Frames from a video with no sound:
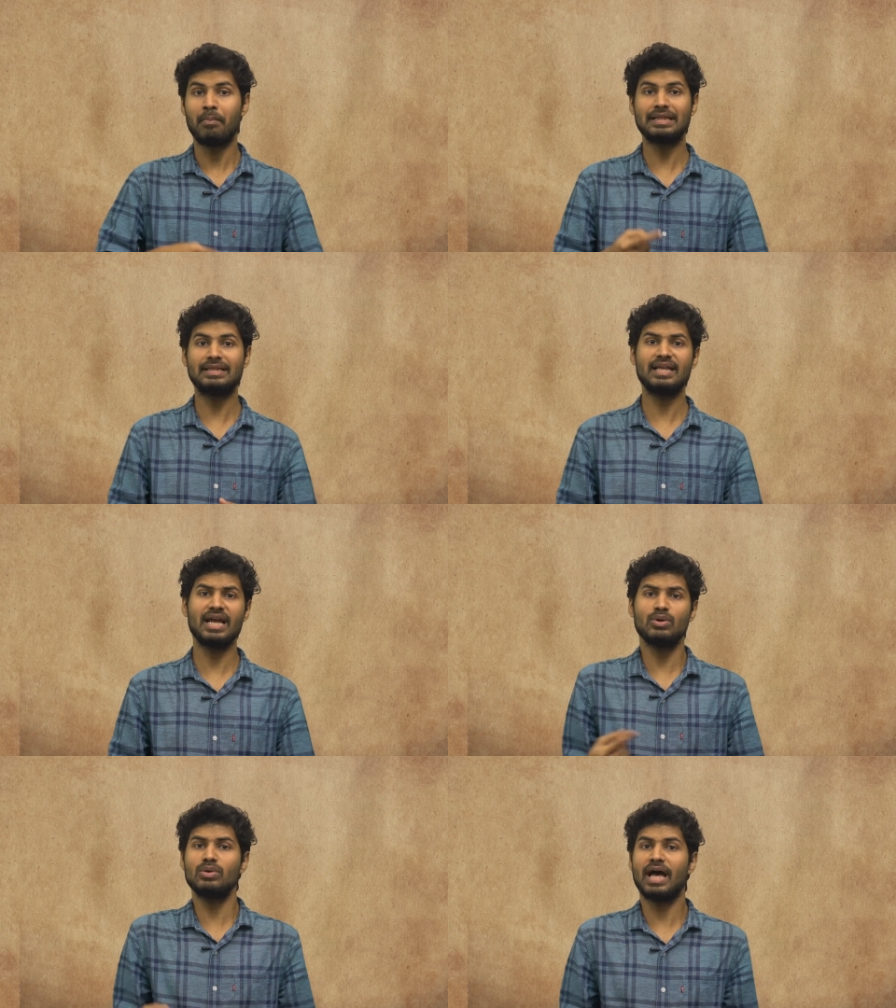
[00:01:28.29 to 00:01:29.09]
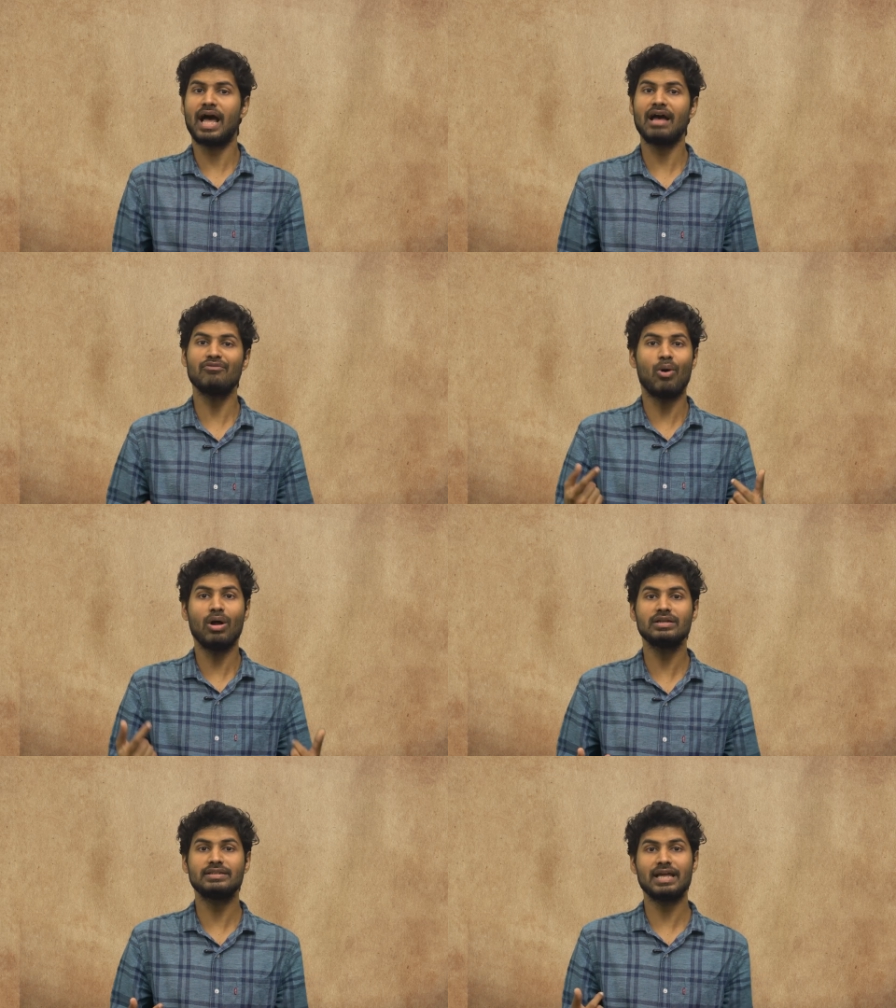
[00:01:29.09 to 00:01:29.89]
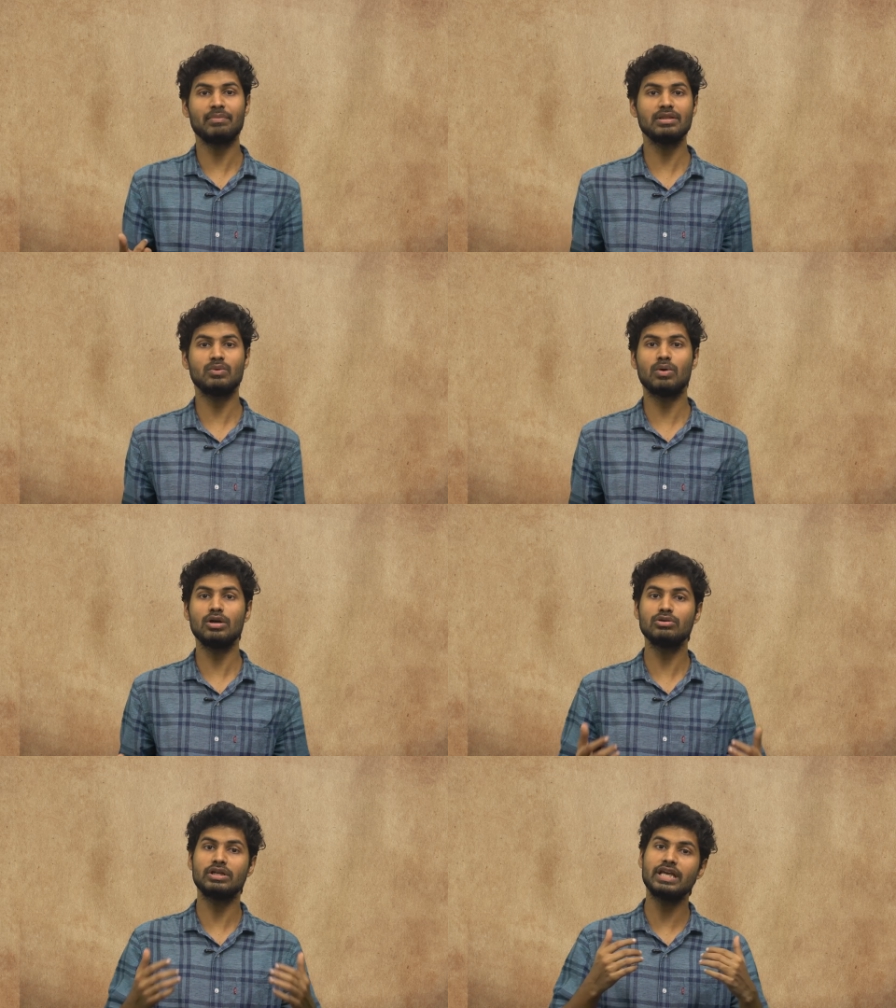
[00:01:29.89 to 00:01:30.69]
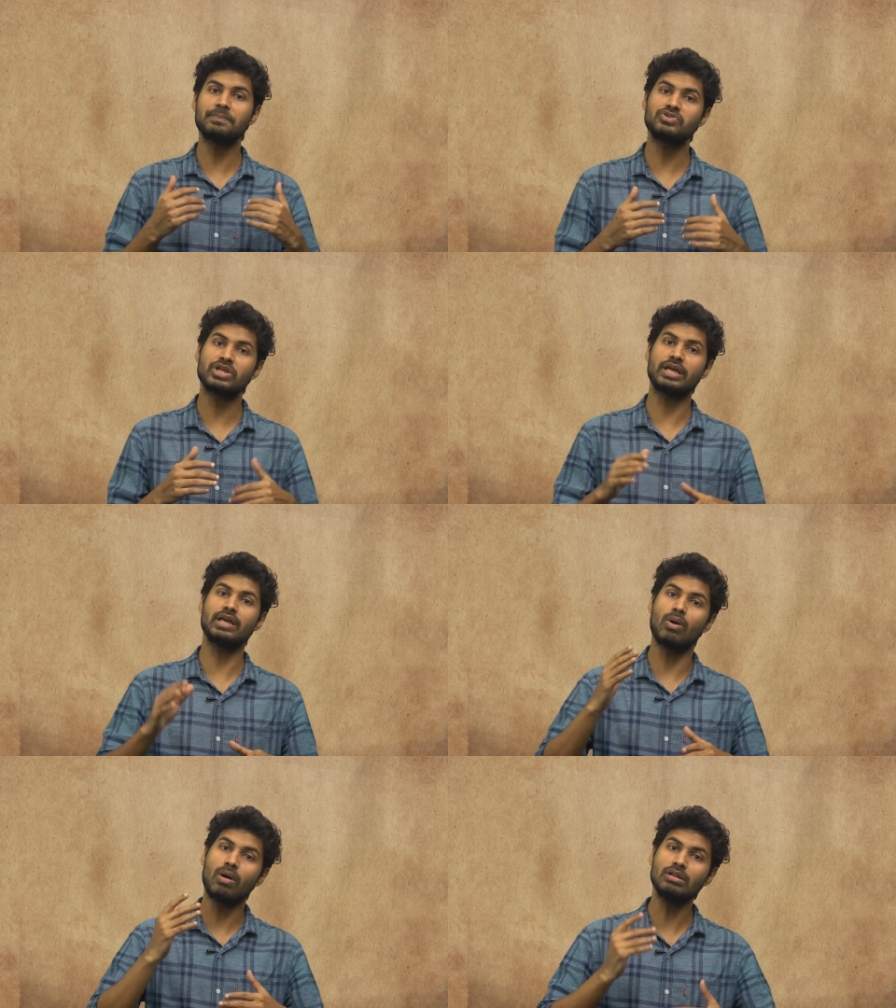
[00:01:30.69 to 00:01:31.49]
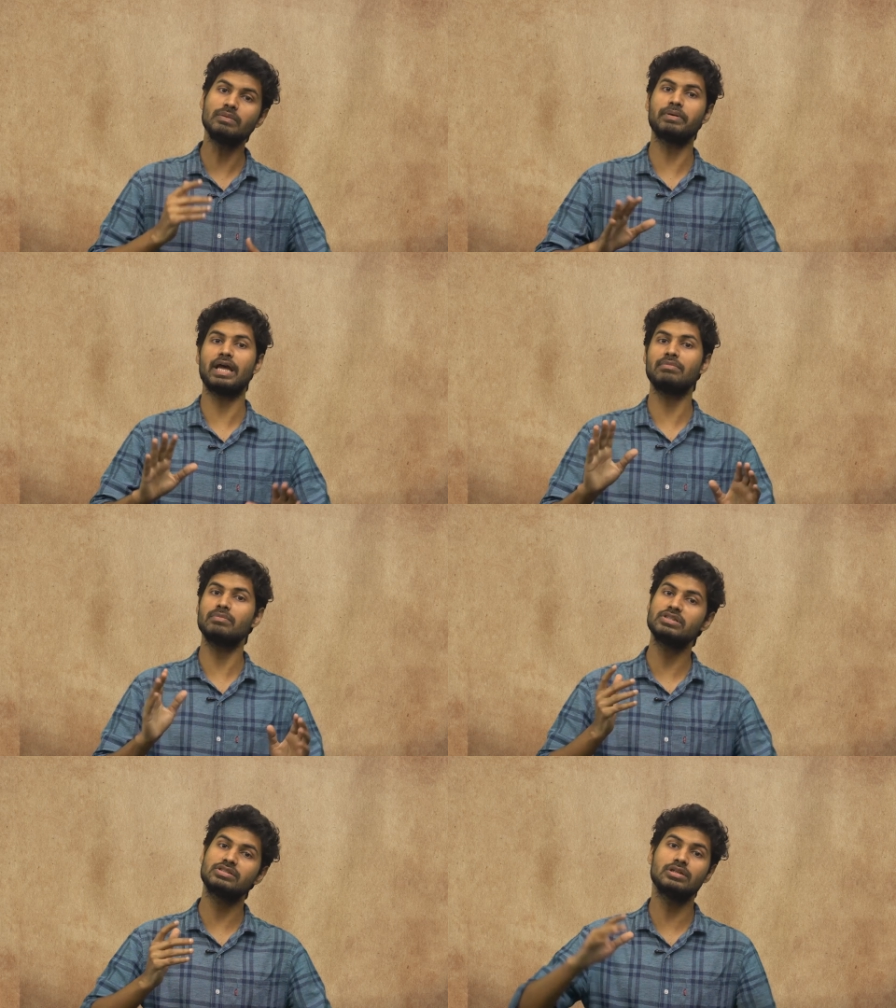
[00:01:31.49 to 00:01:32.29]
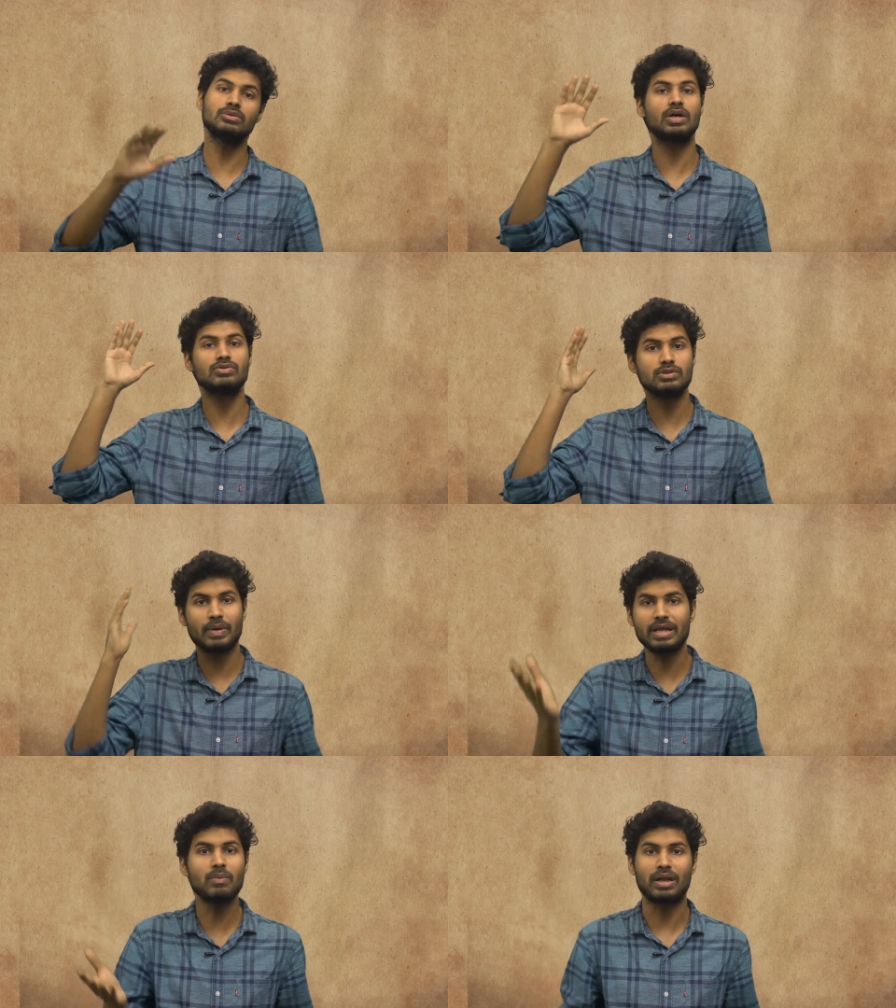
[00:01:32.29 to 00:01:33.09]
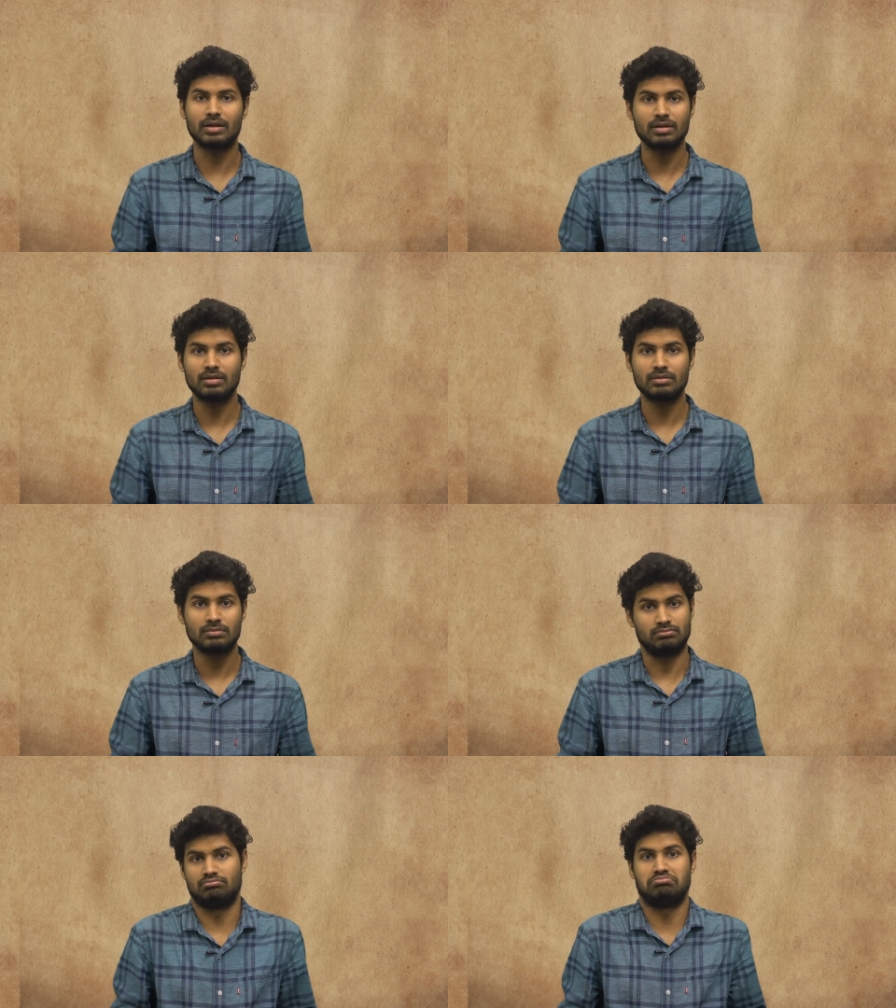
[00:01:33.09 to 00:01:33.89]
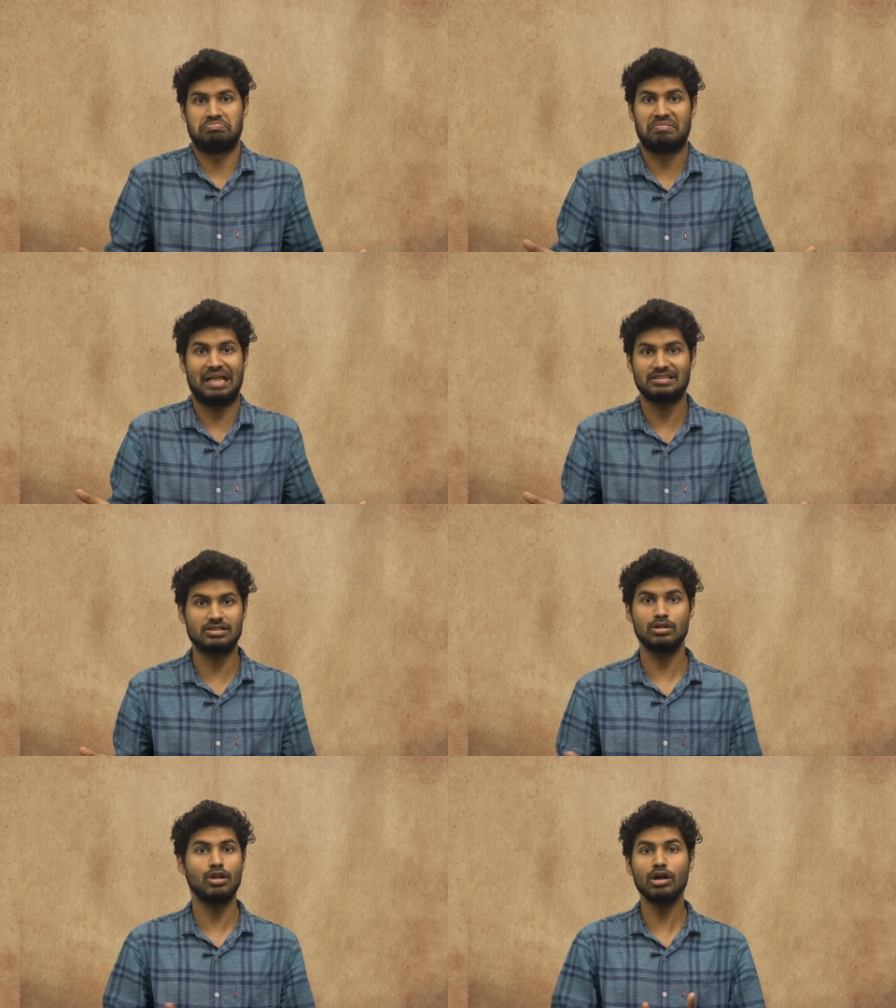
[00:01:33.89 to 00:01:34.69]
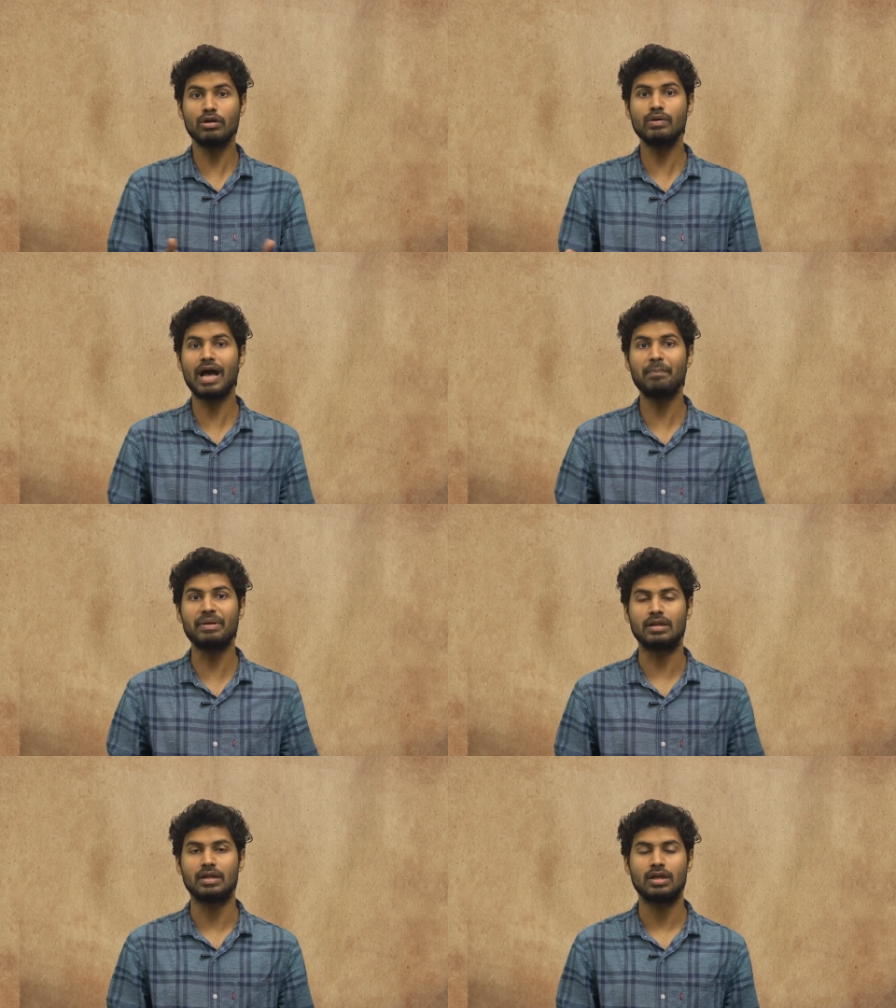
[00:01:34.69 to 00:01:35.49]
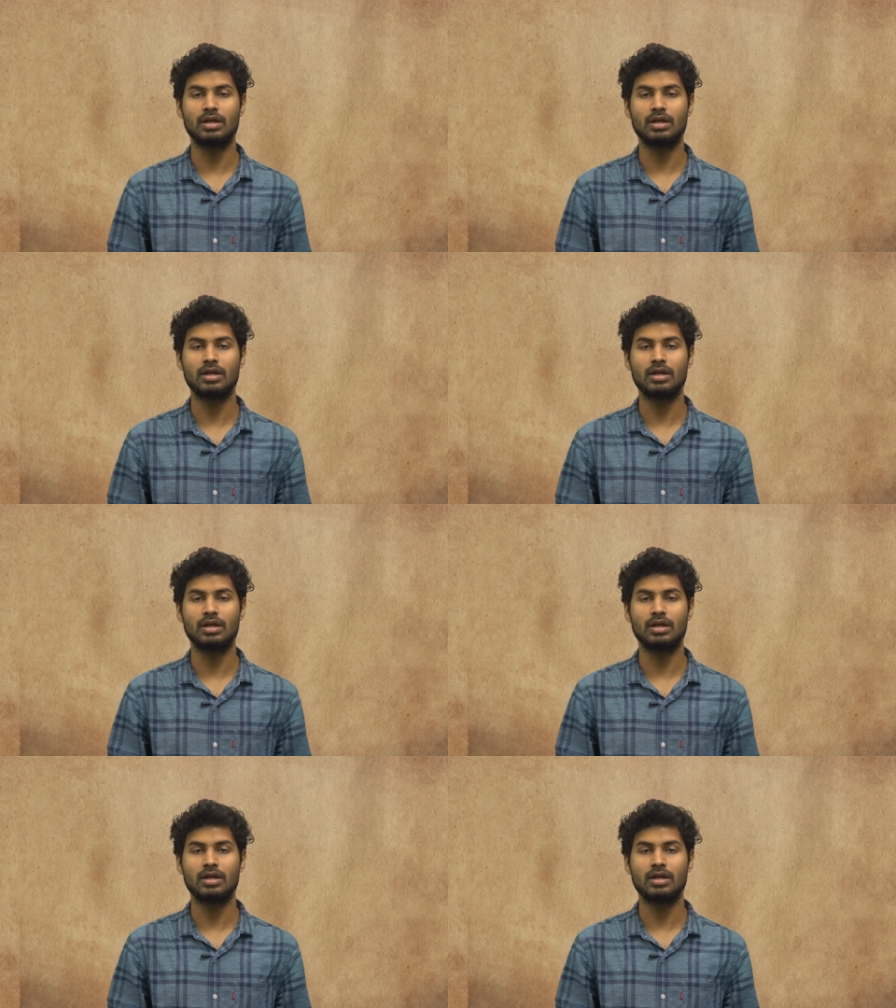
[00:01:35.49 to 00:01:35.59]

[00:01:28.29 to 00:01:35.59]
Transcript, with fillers: But then I don't have all the time in the world to keep checking all the prime numbers till 2021. That's not going to happen.